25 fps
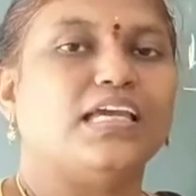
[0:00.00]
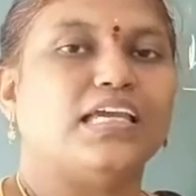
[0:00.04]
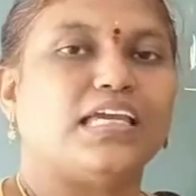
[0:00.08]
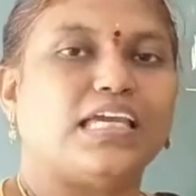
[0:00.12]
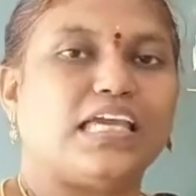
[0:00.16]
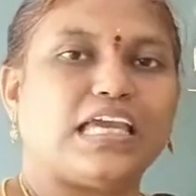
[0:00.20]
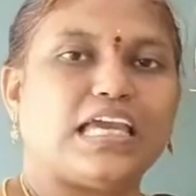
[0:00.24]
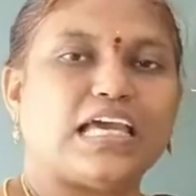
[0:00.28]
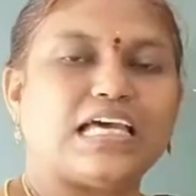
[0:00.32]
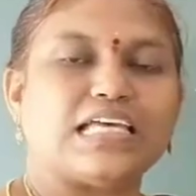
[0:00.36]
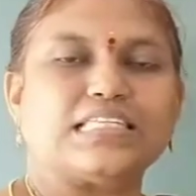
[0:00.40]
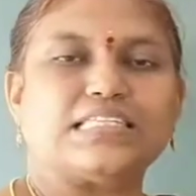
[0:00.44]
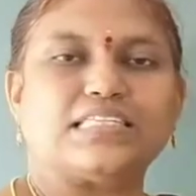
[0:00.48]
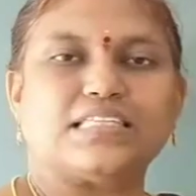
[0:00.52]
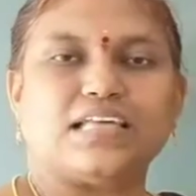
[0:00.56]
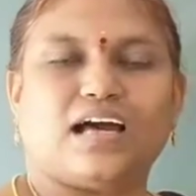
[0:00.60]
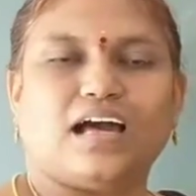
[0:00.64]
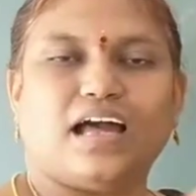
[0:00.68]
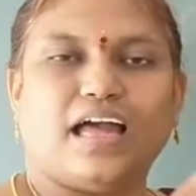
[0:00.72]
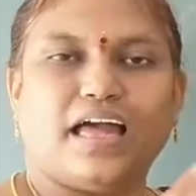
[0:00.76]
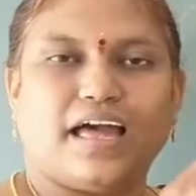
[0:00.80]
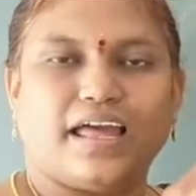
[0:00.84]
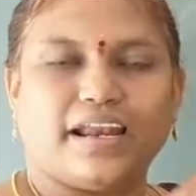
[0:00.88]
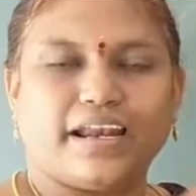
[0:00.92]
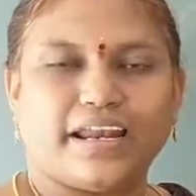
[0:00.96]
He has
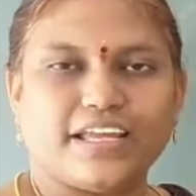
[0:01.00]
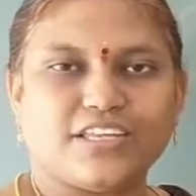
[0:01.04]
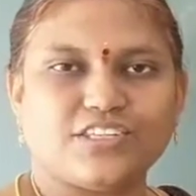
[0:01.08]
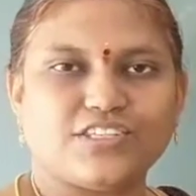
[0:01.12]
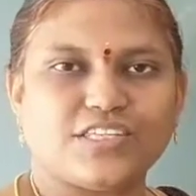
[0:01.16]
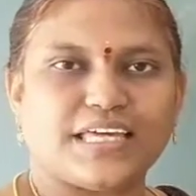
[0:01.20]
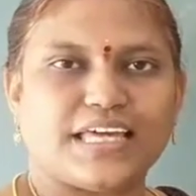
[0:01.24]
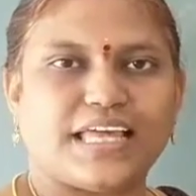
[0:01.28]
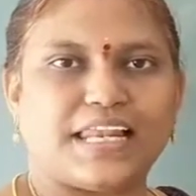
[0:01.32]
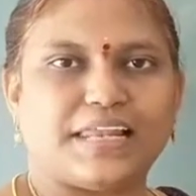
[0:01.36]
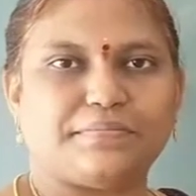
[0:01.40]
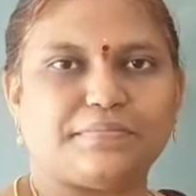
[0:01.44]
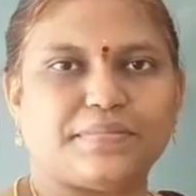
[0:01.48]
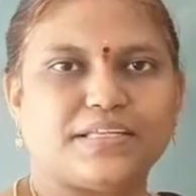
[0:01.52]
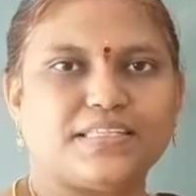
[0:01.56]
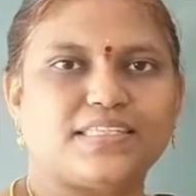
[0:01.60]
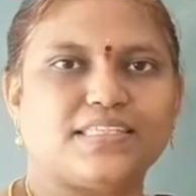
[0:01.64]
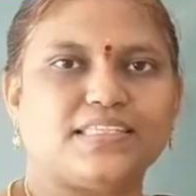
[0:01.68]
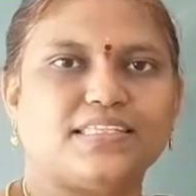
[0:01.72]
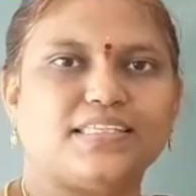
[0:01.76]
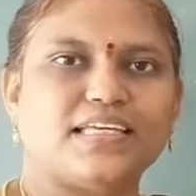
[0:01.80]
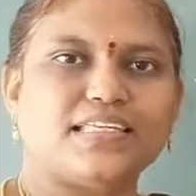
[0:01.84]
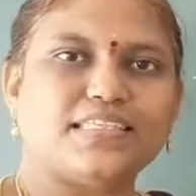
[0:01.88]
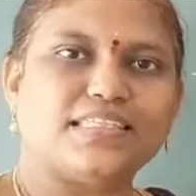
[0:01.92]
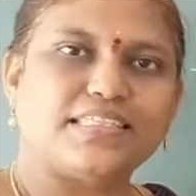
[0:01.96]
arranged the elements
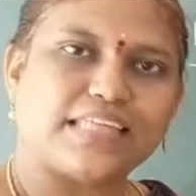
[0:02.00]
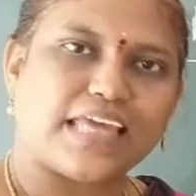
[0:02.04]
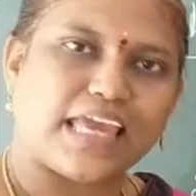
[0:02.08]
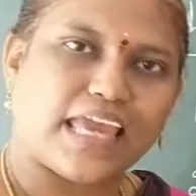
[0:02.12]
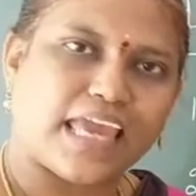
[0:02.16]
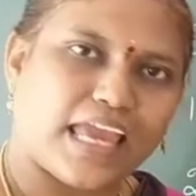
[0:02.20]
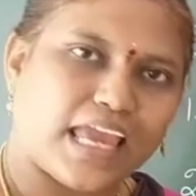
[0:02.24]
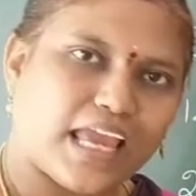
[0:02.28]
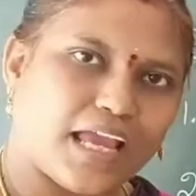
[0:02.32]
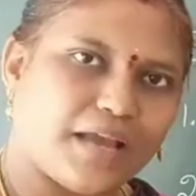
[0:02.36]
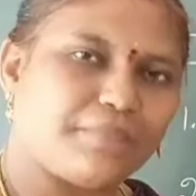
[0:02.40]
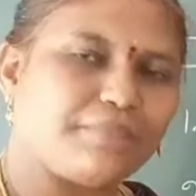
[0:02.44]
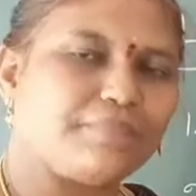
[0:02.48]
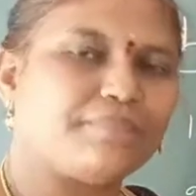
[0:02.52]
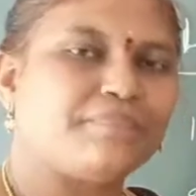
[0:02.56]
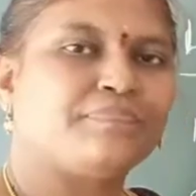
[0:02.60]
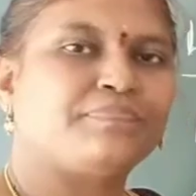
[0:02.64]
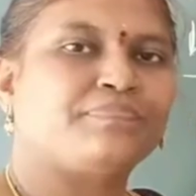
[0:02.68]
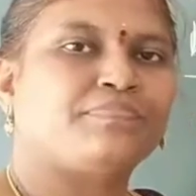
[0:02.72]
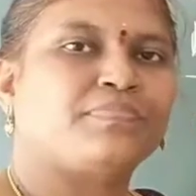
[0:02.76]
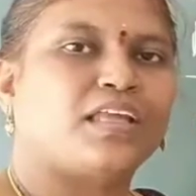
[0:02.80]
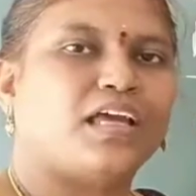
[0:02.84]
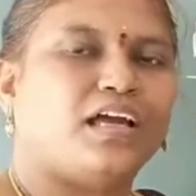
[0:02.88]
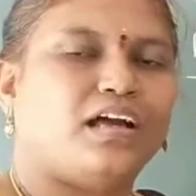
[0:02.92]
in the same